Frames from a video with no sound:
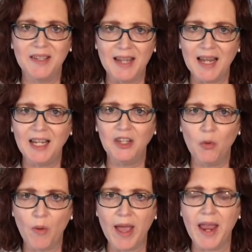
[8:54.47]
standing in
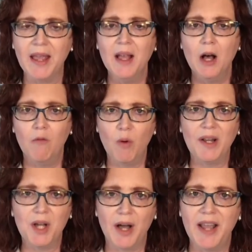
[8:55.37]
the way of
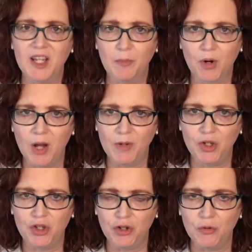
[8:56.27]
what God has
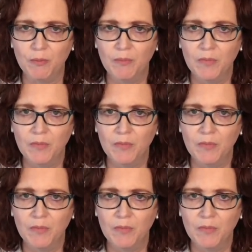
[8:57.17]
promised you.